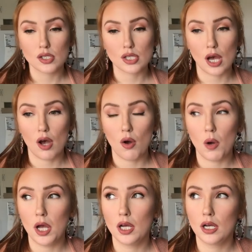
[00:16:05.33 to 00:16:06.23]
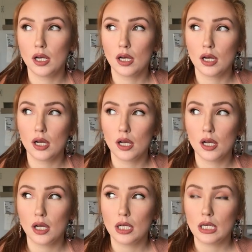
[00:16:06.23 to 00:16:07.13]
So,
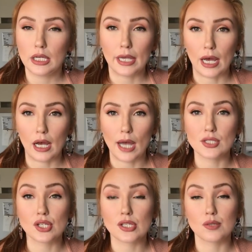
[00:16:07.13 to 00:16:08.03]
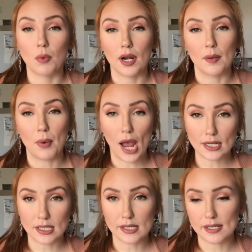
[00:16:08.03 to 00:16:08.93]
yeah, I just wanted to
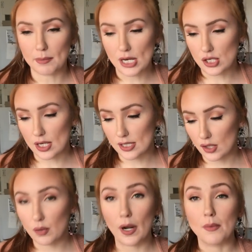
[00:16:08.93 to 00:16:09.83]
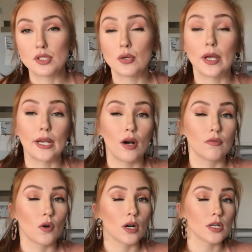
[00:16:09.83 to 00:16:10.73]
practice and make sure that I still know what I was doing. Now,
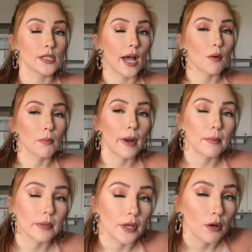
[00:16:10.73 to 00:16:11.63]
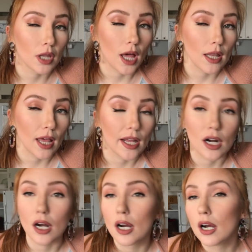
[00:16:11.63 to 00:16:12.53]
of course, I will probably go a lot
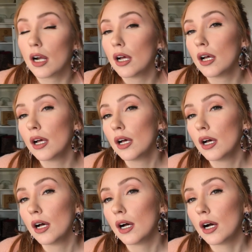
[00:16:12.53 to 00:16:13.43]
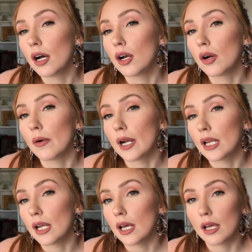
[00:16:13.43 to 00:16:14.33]
lighter on her
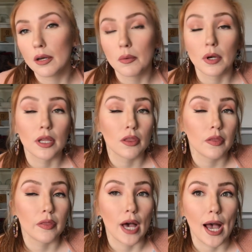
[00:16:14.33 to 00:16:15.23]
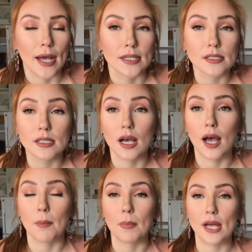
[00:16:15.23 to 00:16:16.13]
wedding day with the eyes.
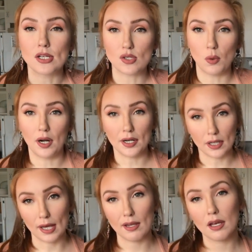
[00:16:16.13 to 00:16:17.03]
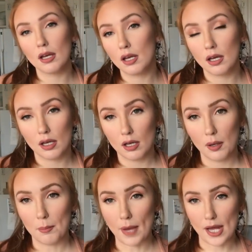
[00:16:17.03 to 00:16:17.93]
Um, I just wanted to, like,
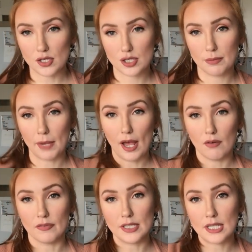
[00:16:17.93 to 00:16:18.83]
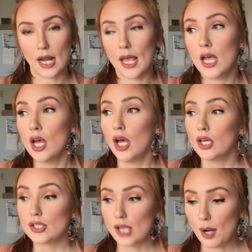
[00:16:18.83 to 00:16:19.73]
match my outfit today.
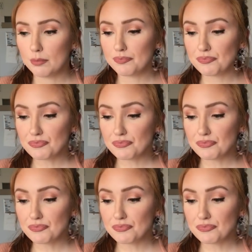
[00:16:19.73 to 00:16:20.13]
So,